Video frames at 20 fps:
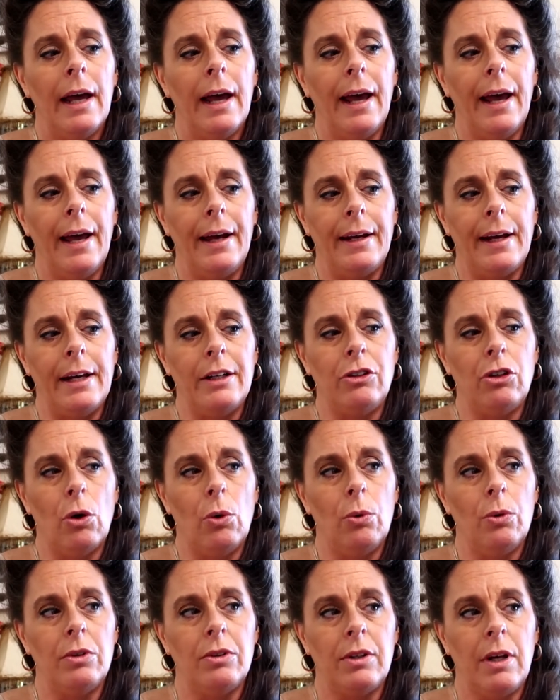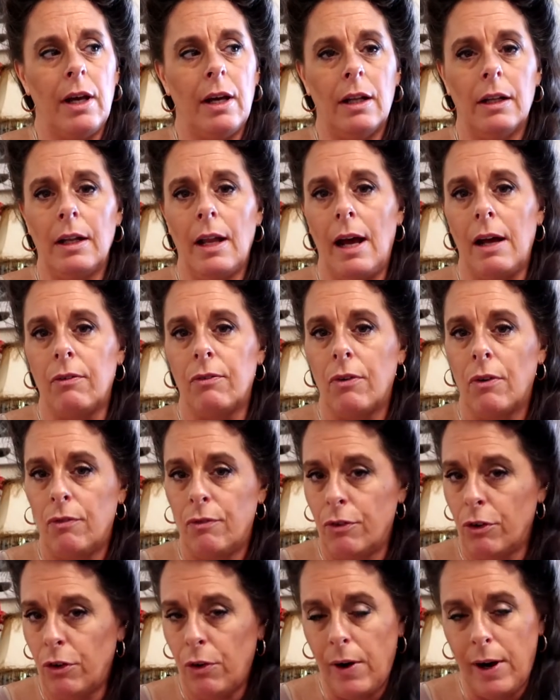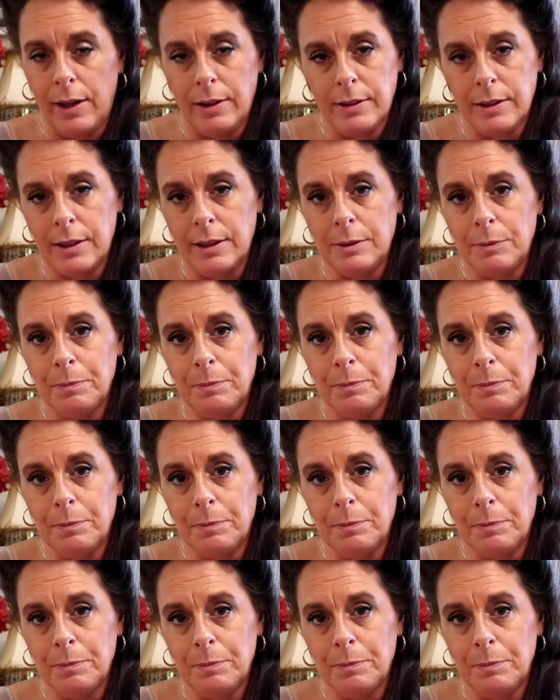And I don't take life for granted.